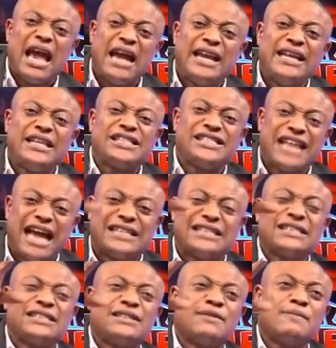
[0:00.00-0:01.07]

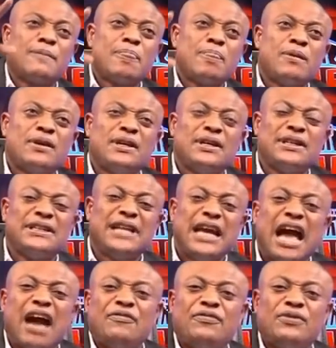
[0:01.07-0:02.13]
NHRAJ,
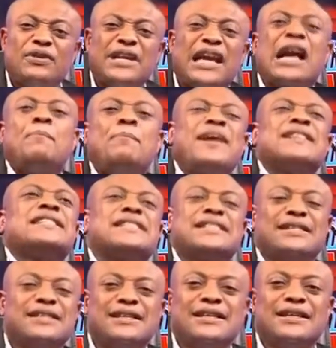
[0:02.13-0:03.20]
they have the
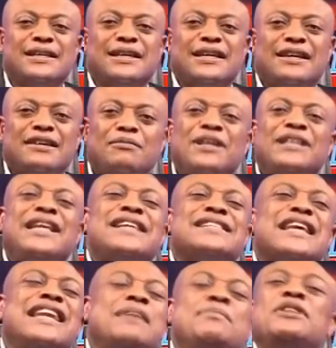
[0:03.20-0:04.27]
capacity.
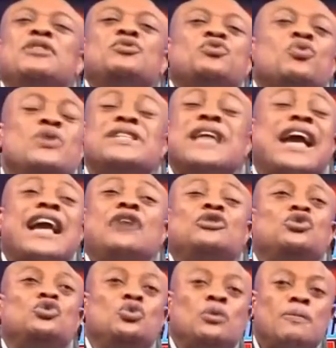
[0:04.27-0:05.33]
There's a limit to which I
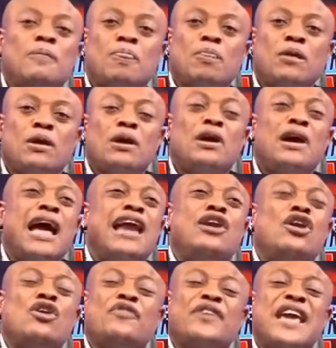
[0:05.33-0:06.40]
can do. A
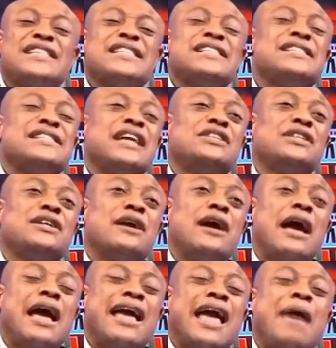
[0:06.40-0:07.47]
lot of cases that
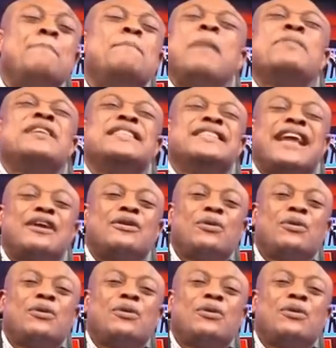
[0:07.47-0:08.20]
overwhelming